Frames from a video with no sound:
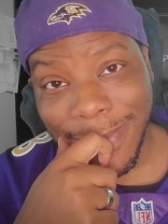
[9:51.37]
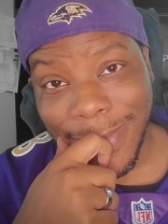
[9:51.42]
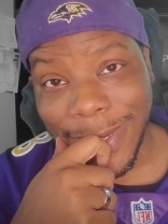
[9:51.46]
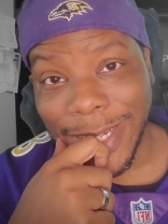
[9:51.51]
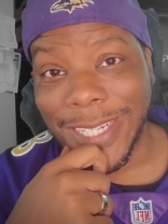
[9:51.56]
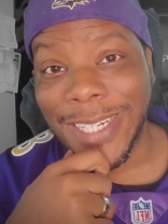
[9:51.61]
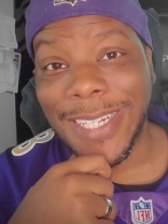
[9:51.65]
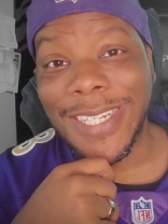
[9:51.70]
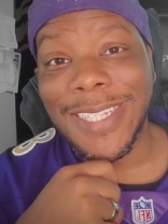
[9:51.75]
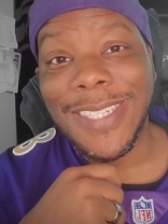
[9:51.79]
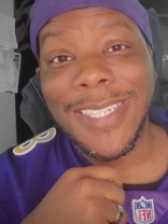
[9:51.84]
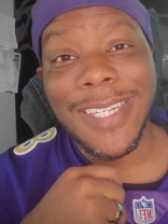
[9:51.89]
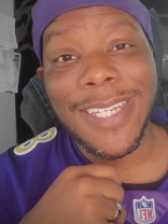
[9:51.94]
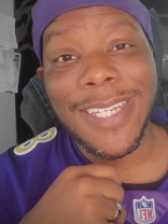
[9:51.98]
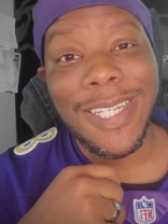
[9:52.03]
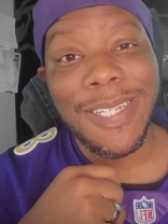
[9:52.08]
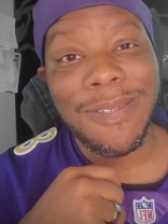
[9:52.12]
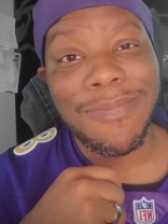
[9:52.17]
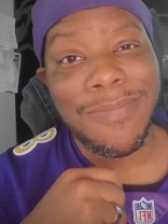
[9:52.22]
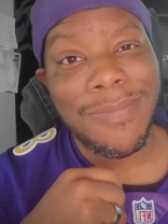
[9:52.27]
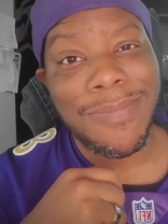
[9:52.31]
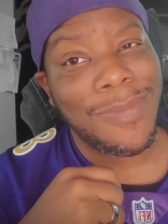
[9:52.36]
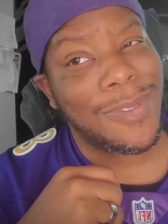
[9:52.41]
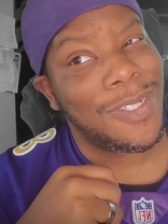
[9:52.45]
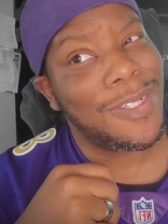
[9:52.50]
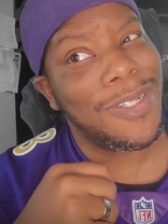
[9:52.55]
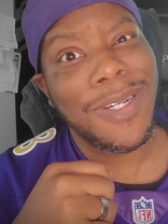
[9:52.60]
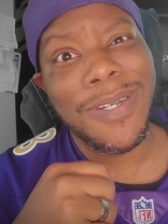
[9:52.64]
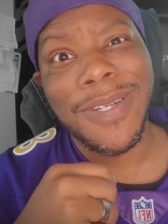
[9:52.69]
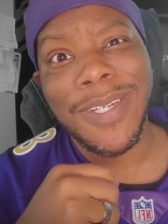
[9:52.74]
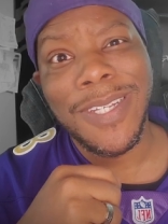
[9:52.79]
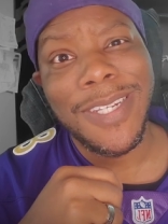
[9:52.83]
EDC, you
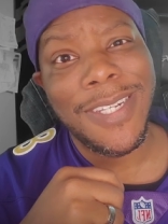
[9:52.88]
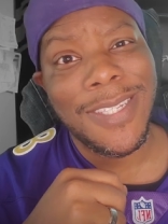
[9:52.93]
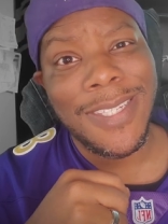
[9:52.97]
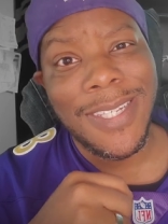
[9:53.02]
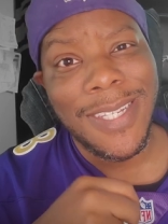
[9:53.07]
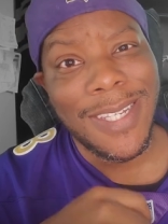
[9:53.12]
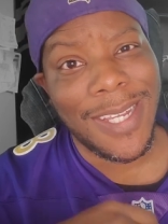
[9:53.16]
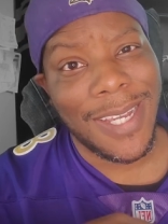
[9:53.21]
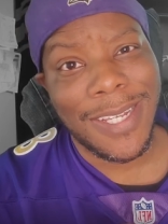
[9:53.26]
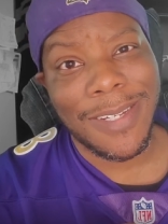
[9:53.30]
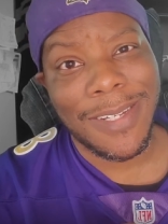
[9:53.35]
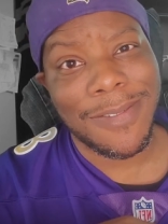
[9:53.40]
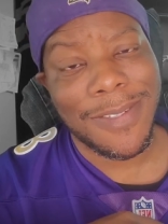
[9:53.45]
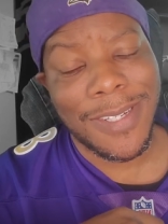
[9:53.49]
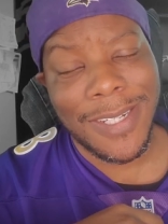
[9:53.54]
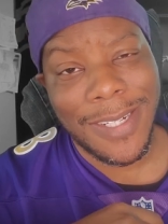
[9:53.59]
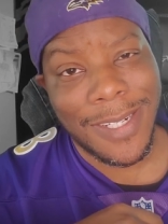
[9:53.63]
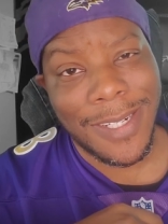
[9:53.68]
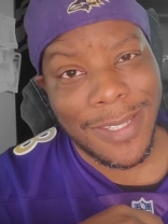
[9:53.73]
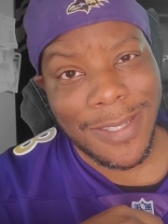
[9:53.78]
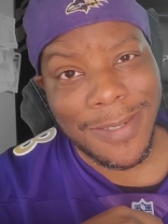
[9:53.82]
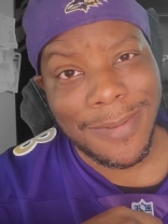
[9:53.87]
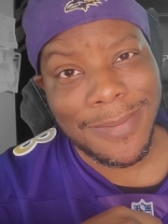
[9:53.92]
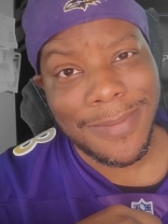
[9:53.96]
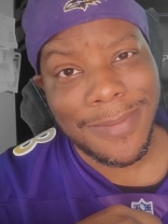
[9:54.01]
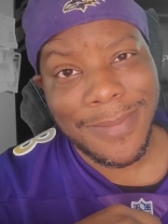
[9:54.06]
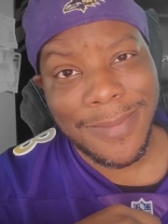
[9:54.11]
know EDC ain't gonna say nothing.